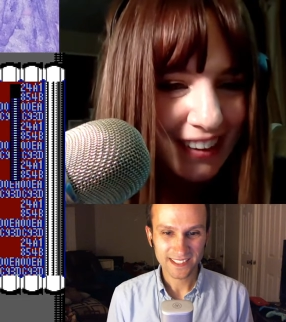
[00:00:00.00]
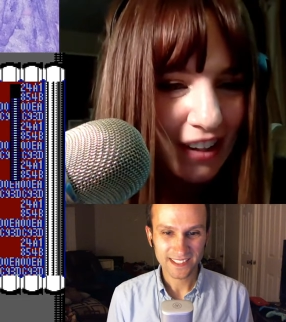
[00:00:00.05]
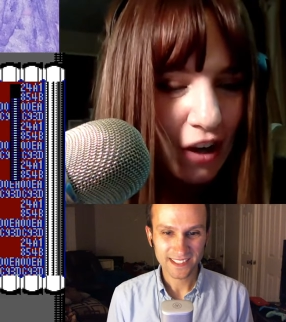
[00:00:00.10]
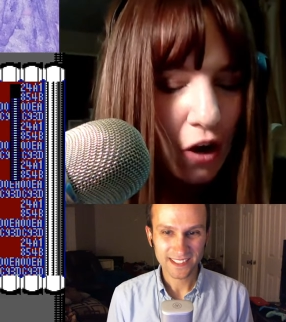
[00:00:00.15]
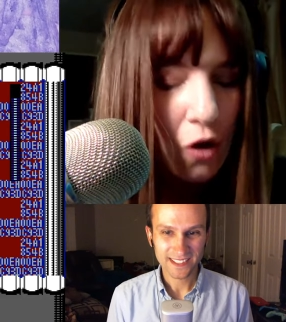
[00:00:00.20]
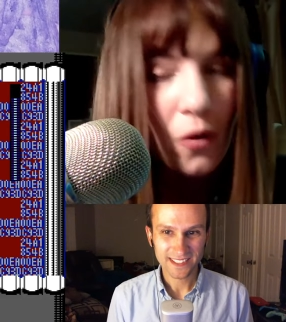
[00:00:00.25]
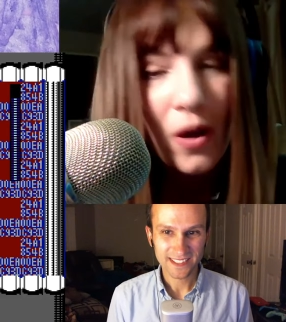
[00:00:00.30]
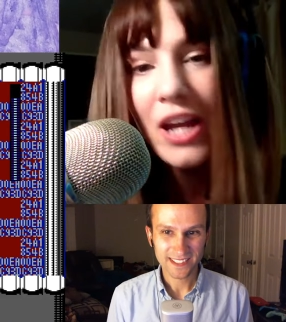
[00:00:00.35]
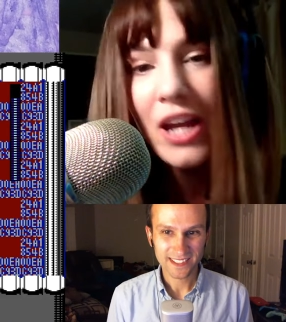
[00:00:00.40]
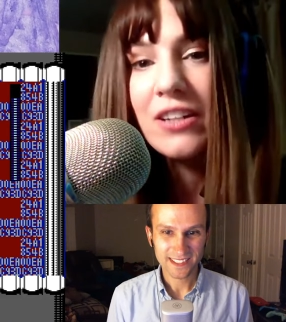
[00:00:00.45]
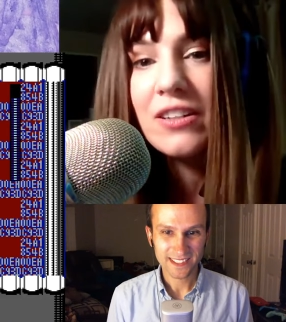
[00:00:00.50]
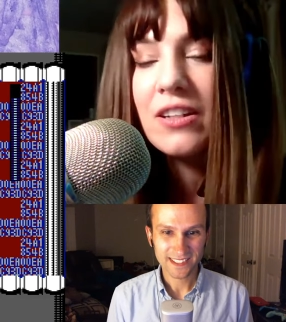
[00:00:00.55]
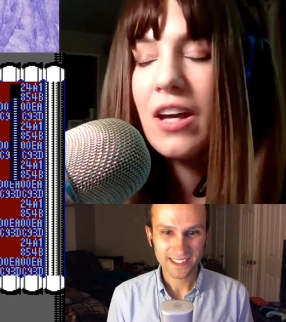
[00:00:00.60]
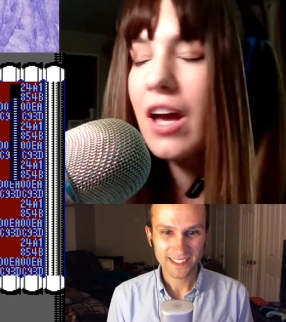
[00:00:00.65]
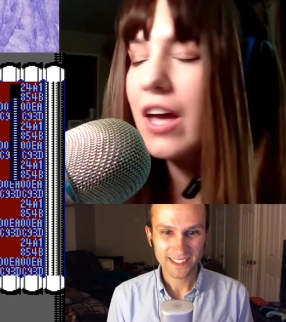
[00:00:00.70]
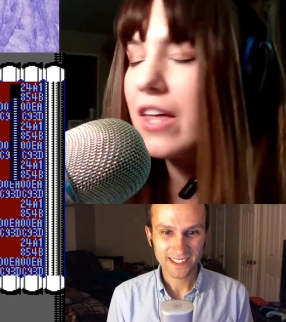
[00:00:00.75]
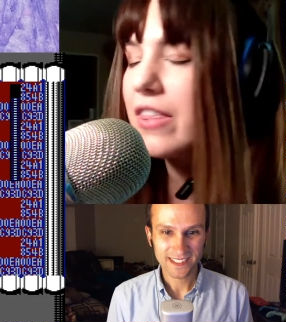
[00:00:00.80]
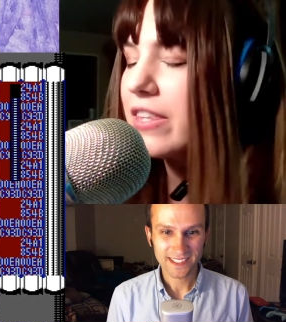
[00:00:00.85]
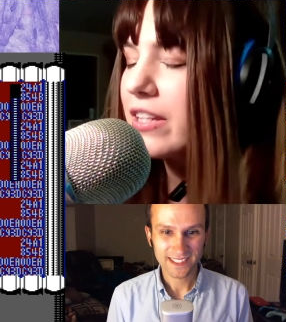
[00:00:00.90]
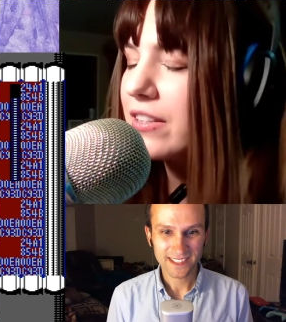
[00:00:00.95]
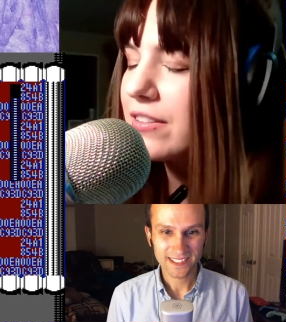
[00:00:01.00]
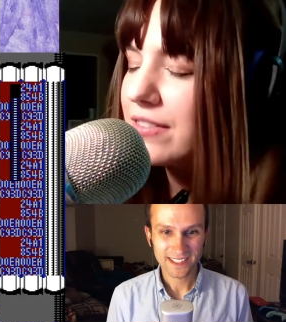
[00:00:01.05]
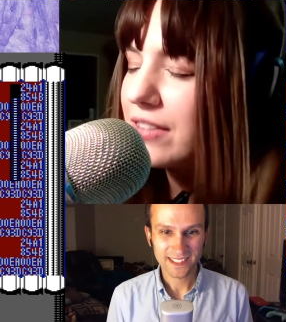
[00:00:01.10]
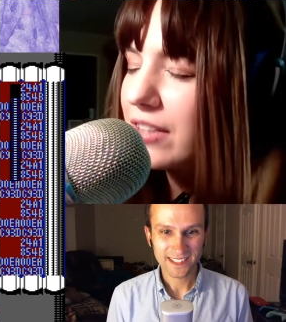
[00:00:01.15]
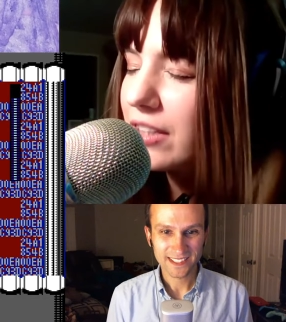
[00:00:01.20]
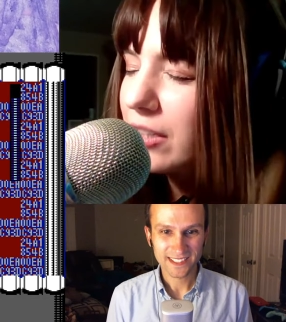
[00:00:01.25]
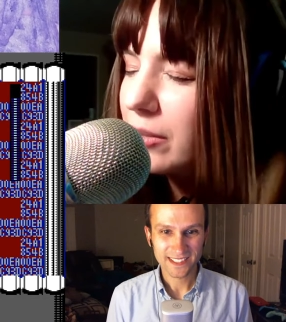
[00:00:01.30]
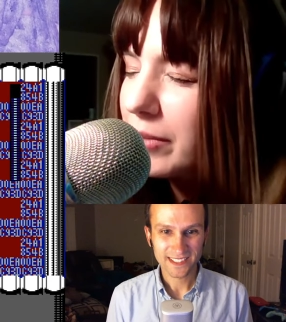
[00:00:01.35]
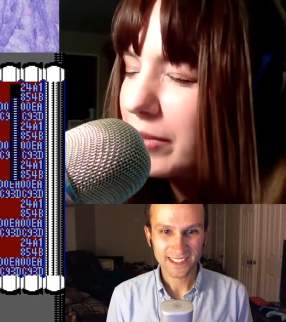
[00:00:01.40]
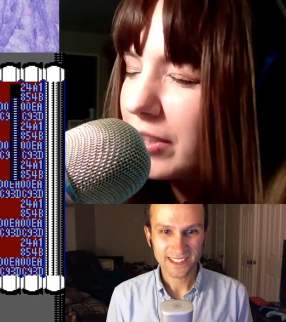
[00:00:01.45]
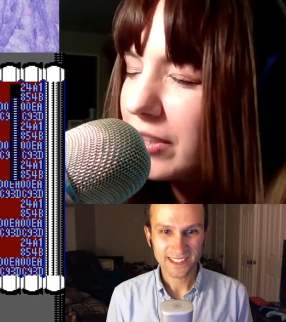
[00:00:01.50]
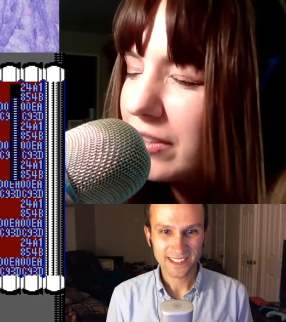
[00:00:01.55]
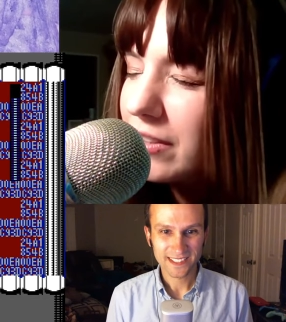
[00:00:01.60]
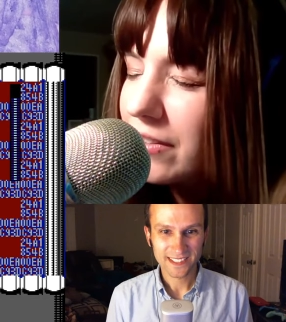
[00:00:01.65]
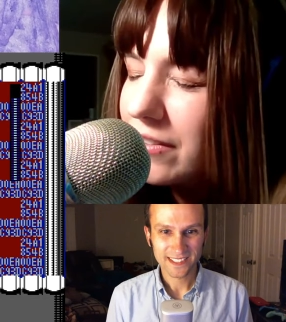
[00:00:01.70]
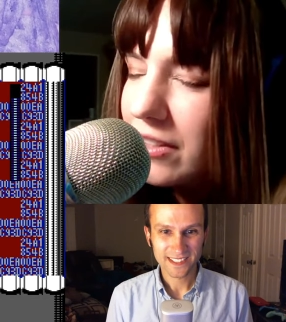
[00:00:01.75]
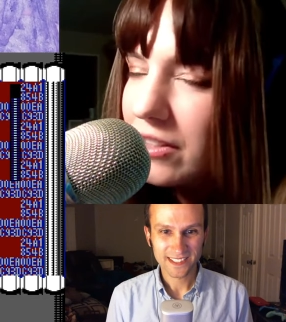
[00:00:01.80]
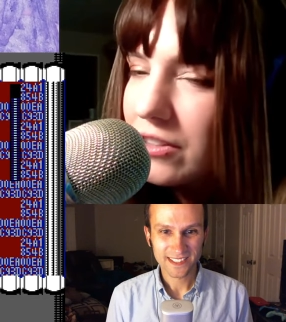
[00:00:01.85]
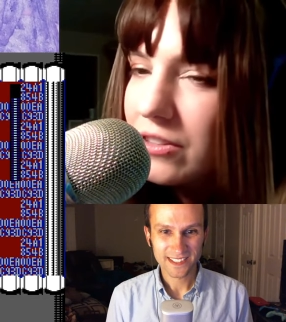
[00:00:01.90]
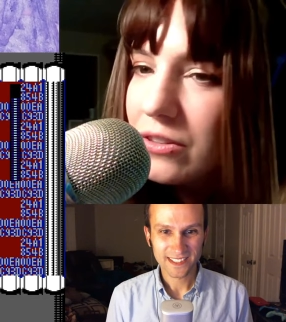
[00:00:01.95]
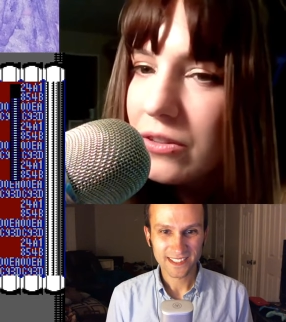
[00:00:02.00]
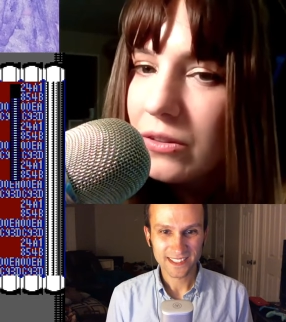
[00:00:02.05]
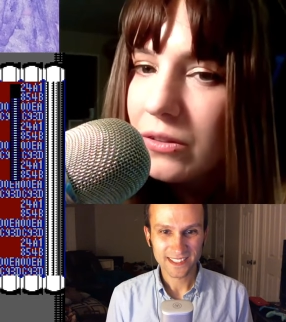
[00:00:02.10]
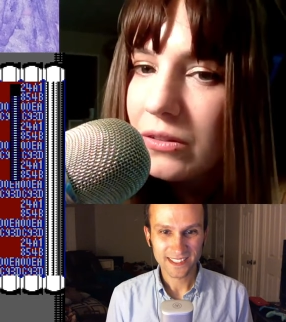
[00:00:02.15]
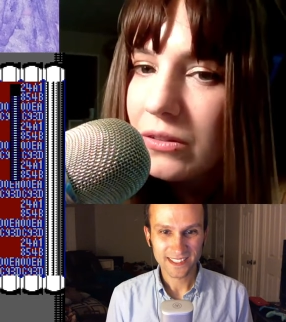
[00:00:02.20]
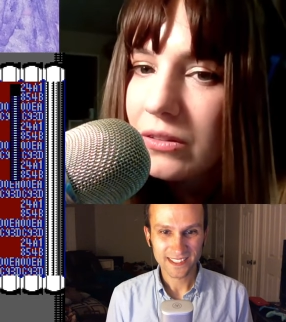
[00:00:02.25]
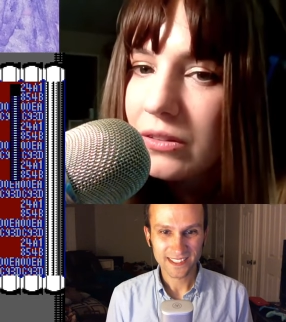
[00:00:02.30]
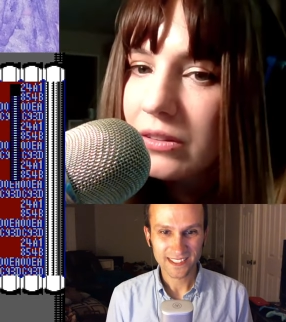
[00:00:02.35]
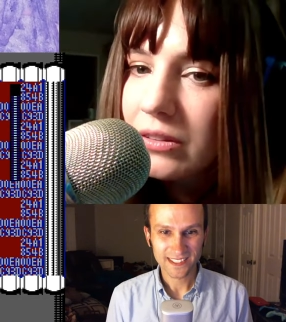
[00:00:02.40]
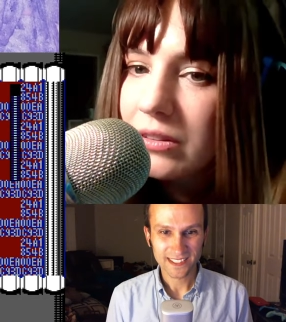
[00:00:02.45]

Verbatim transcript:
Speaker 1: oh, and I think Sting Chameleon does that too.